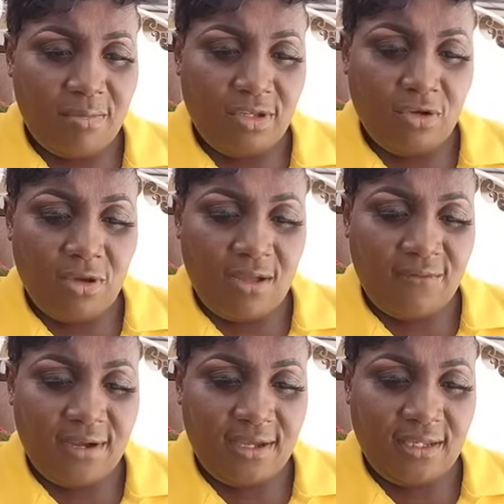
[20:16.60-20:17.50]
I don't
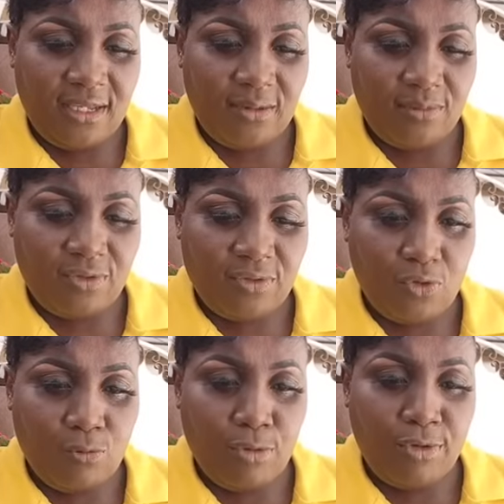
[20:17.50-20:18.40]
have our names
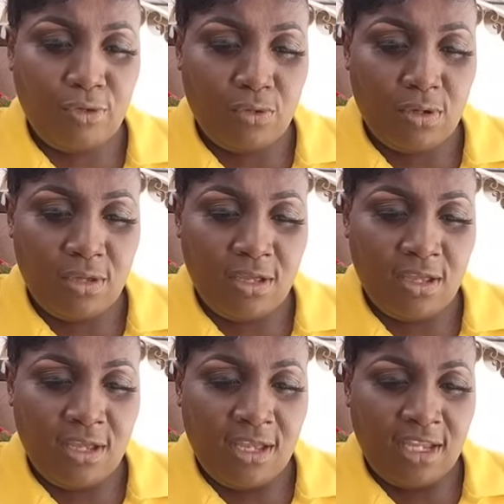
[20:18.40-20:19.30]
too, but I know
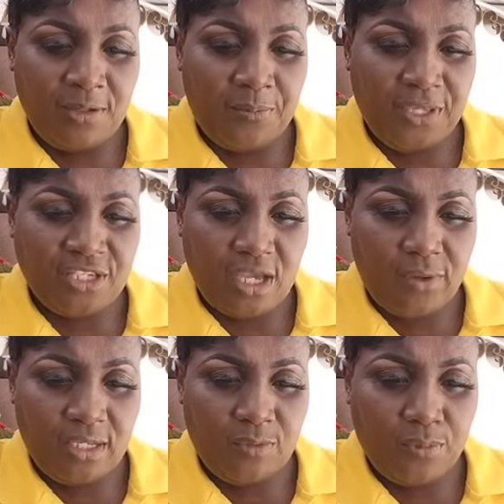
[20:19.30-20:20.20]
the picture
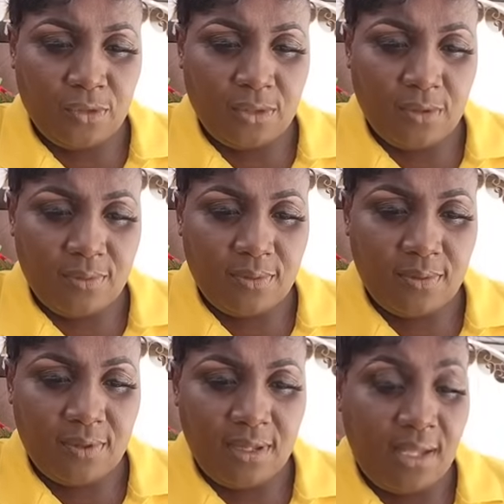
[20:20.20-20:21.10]
where they put up
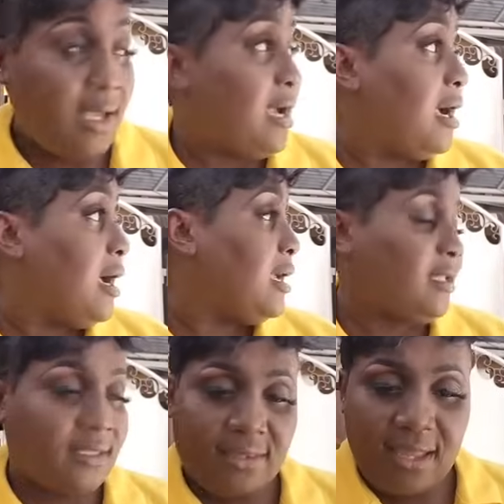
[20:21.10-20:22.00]

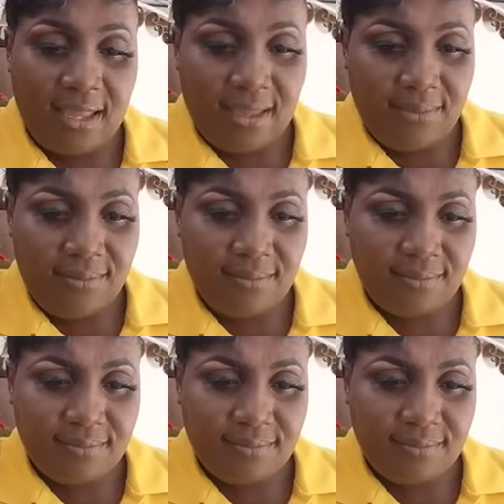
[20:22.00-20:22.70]
at the time.